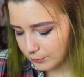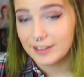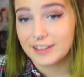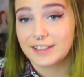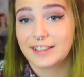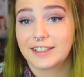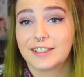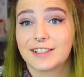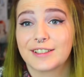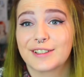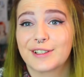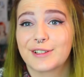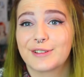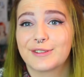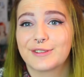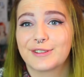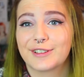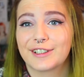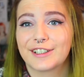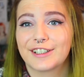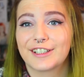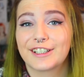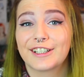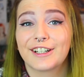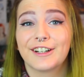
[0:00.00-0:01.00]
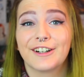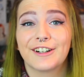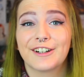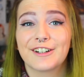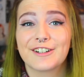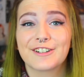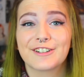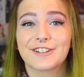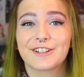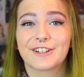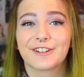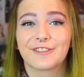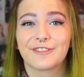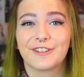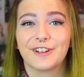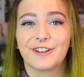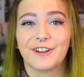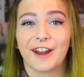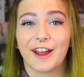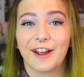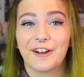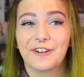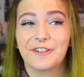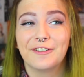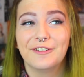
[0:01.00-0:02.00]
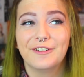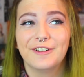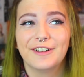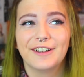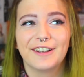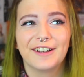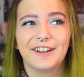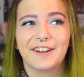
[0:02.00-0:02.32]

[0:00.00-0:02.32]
Because there's over 100 of you now,